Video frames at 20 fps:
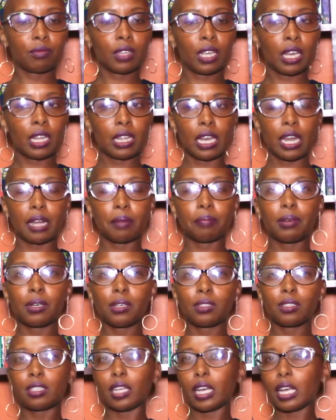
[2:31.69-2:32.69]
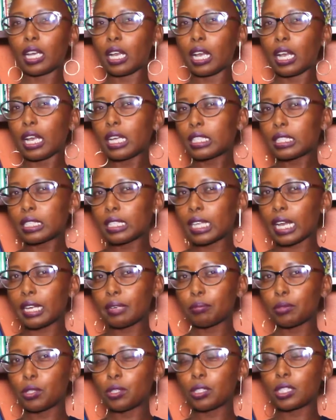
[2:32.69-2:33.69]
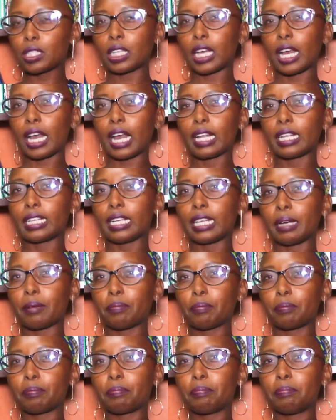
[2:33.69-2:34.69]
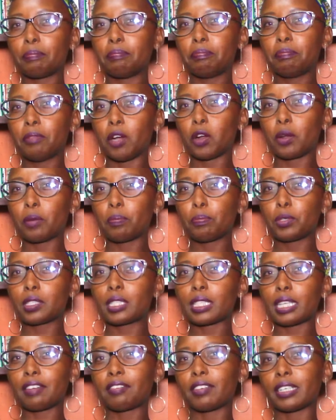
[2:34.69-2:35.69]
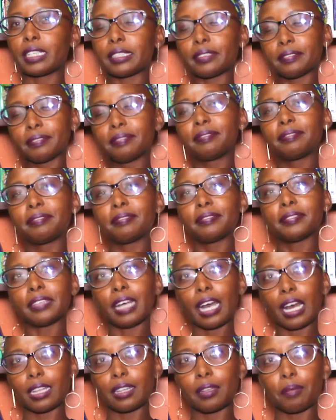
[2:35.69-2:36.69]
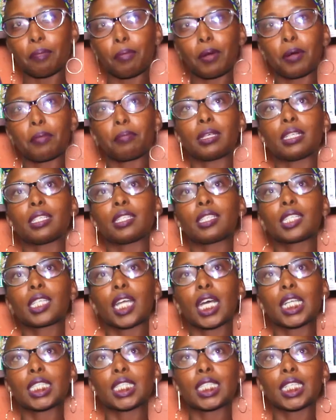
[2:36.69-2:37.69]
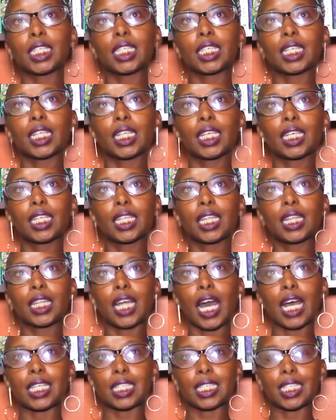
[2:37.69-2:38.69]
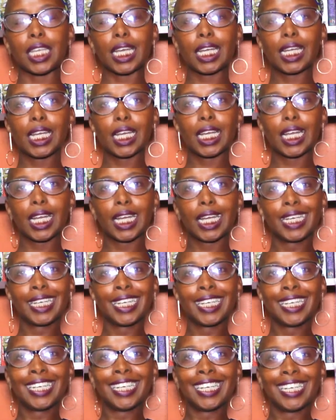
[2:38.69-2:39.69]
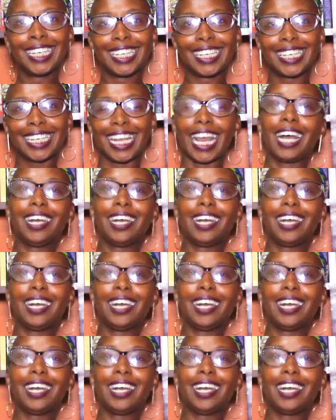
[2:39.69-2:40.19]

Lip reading: are about 8-9 books, and I'm on book 7 at the moment, starting Thursday. Yeah.